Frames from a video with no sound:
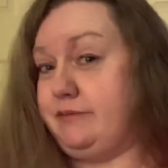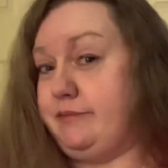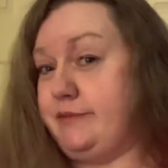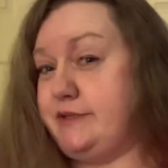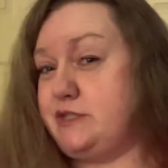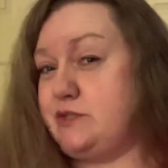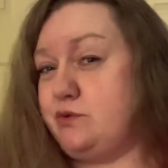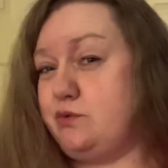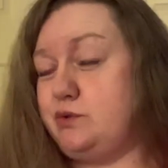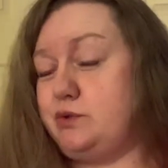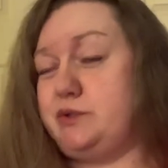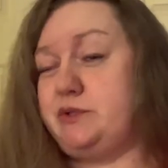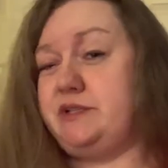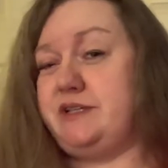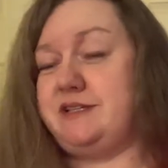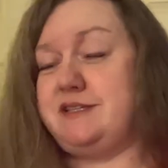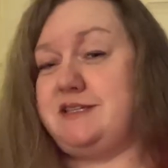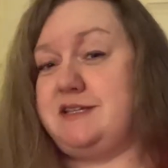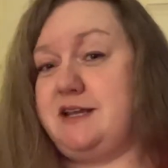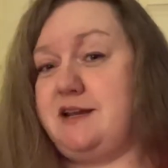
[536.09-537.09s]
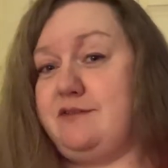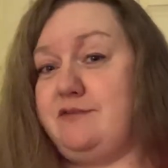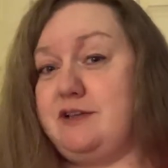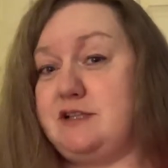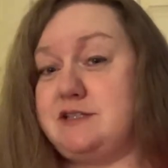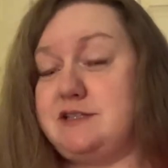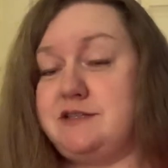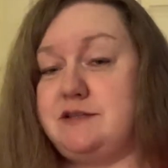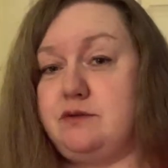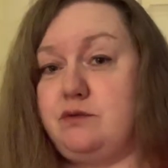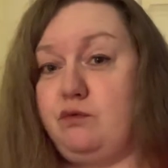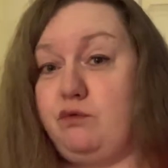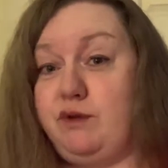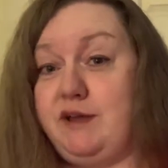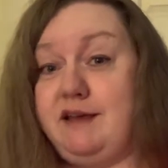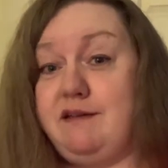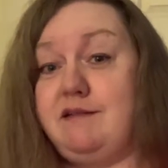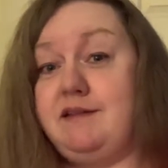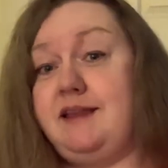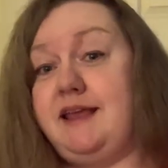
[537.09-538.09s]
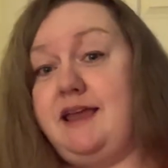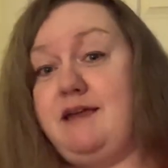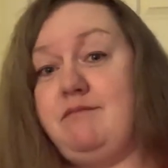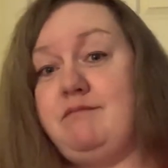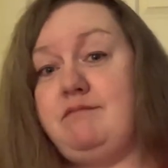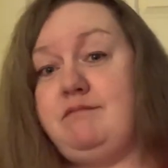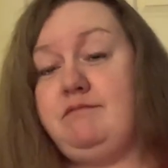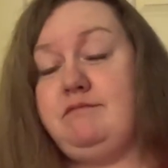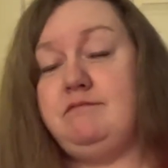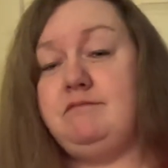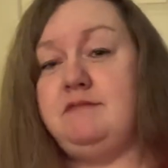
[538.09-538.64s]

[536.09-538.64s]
Misrule instead of its real name?